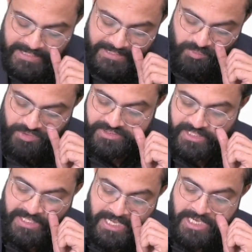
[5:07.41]
That's what
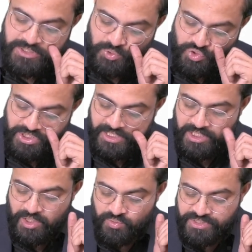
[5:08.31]
the social
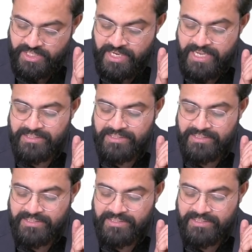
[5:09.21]
inclusion.